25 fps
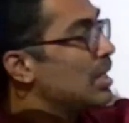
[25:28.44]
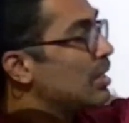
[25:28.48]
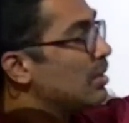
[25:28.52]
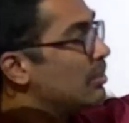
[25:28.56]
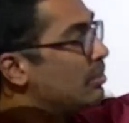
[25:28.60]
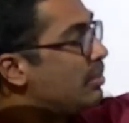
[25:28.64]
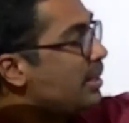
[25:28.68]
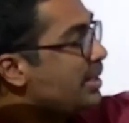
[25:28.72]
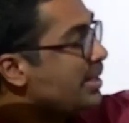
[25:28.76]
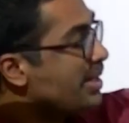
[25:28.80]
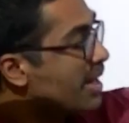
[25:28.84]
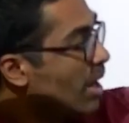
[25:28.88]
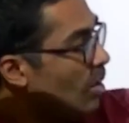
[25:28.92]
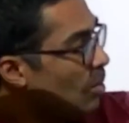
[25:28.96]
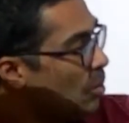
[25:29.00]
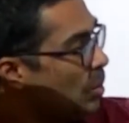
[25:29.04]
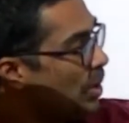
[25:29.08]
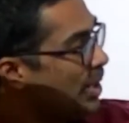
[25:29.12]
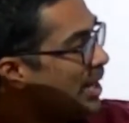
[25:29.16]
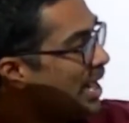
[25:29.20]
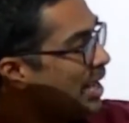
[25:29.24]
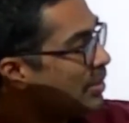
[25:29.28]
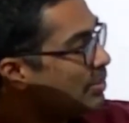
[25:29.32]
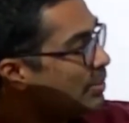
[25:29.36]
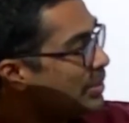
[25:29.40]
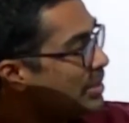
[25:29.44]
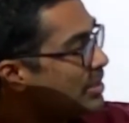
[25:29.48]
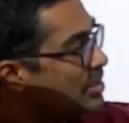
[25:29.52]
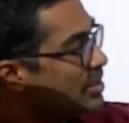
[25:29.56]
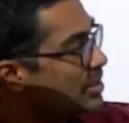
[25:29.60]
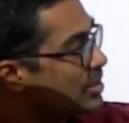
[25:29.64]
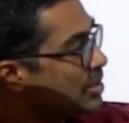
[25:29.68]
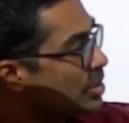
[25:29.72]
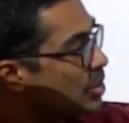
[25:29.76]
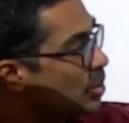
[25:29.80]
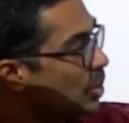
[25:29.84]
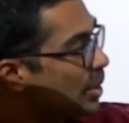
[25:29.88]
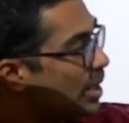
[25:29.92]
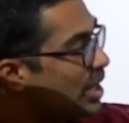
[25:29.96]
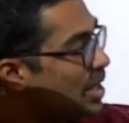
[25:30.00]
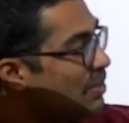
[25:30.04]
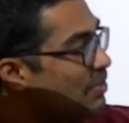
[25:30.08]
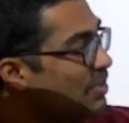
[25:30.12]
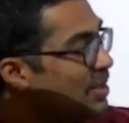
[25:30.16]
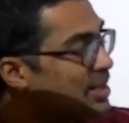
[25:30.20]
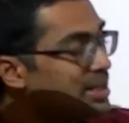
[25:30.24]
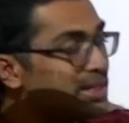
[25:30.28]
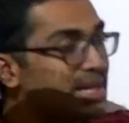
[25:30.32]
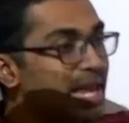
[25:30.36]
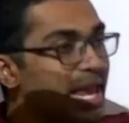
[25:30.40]
But now what happens, you
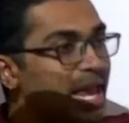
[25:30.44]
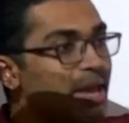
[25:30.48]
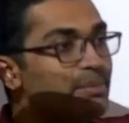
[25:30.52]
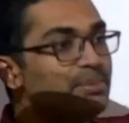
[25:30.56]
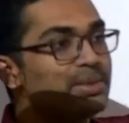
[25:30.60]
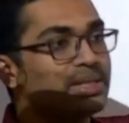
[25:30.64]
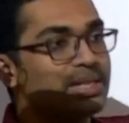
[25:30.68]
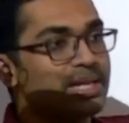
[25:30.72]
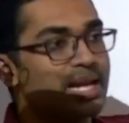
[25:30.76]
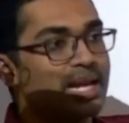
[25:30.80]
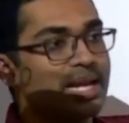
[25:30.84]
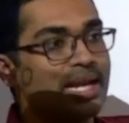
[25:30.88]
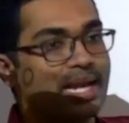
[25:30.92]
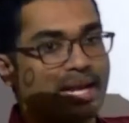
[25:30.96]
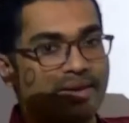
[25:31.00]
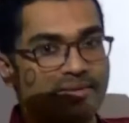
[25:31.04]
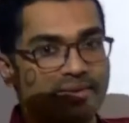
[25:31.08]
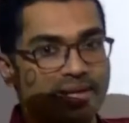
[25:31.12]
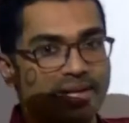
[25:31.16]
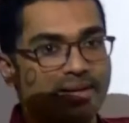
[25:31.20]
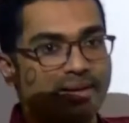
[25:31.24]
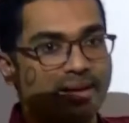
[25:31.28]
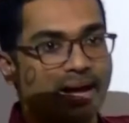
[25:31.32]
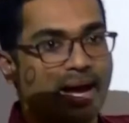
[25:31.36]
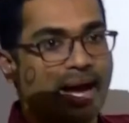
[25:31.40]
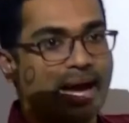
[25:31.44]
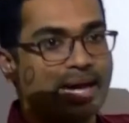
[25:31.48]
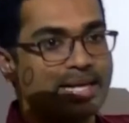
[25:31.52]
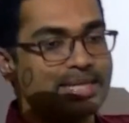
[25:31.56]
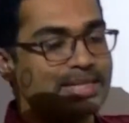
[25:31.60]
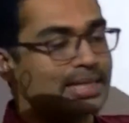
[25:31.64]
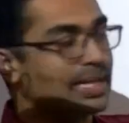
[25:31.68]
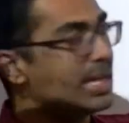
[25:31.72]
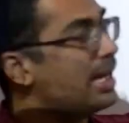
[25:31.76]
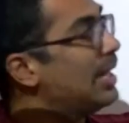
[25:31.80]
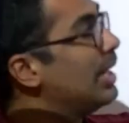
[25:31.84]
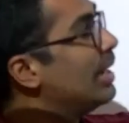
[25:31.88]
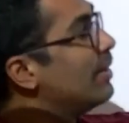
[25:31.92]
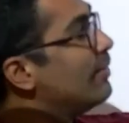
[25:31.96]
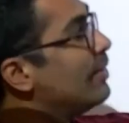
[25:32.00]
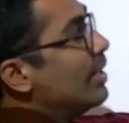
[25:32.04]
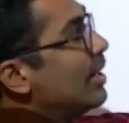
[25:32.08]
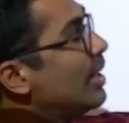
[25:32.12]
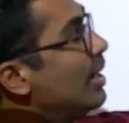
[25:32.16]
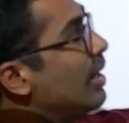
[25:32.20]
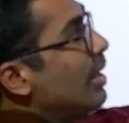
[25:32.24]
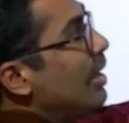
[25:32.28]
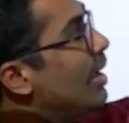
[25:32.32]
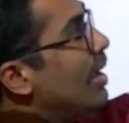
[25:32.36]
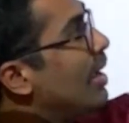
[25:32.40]
keep the same skill level, high skill level,